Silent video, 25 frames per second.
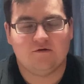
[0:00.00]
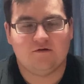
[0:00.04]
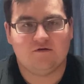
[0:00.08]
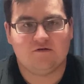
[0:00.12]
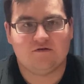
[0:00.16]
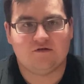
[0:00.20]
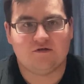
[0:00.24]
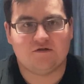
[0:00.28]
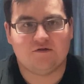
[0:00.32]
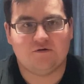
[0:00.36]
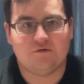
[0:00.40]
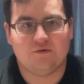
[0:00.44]

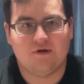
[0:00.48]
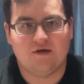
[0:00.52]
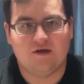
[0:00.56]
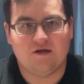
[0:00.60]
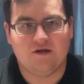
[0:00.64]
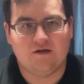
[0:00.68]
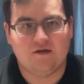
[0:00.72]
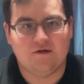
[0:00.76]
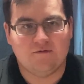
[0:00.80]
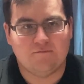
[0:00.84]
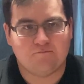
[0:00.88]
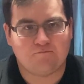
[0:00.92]
stick to
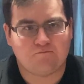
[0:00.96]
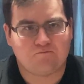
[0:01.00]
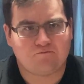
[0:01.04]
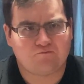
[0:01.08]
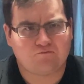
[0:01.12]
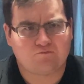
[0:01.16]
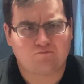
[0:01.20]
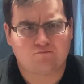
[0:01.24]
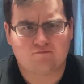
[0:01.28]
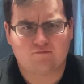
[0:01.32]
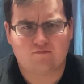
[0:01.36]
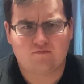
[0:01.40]
a
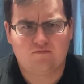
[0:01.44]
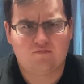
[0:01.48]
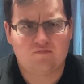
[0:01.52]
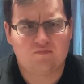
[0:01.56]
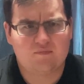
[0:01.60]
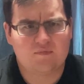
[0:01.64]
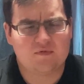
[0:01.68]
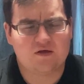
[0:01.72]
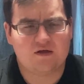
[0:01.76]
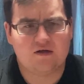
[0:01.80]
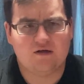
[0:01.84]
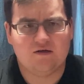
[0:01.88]

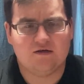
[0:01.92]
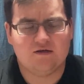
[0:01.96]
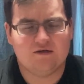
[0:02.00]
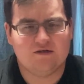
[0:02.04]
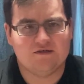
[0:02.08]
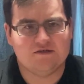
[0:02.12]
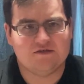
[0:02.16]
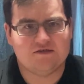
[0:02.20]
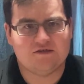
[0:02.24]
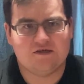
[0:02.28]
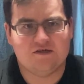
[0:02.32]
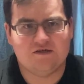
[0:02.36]

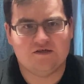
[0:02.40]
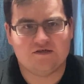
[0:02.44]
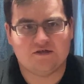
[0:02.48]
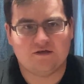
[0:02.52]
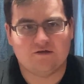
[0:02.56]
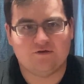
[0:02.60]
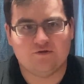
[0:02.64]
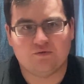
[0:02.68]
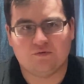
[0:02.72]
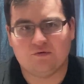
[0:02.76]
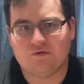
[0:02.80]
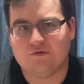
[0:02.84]
uh, steady
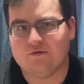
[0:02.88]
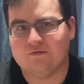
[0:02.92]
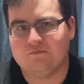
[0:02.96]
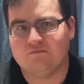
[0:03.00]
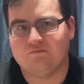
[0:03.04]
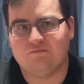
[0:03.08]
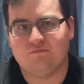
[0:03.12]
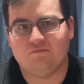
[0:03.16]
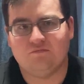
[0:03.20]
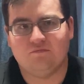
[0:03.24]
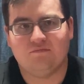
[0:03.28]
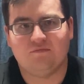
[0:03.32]
schedule
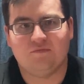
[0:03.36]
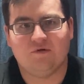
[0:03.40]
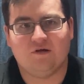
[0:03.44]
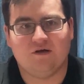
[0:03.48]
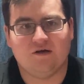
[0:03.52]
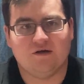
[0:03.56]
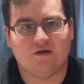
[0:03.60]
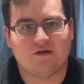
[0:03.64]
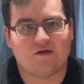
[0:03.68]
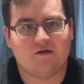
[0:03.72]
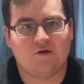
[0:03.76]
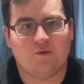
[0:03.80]

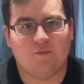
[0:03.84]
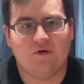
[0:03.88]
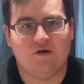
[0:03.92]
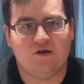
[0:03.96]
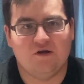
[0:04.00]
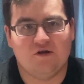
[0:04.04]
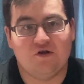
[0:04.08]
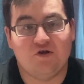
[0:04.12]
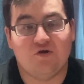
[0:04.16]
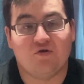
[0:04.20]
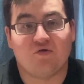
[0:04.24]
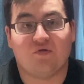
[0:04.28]
uh, coming
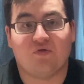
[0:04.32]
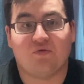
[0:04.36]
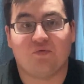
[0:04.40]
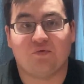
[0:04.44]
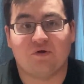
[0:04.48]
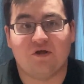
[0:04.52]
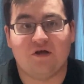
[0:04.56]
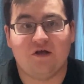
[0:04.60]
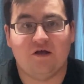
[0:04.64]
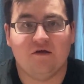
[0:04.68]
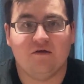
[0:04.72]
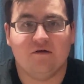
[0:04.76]
in year
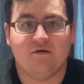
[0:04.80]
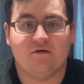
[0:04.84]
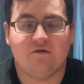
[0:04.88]
three,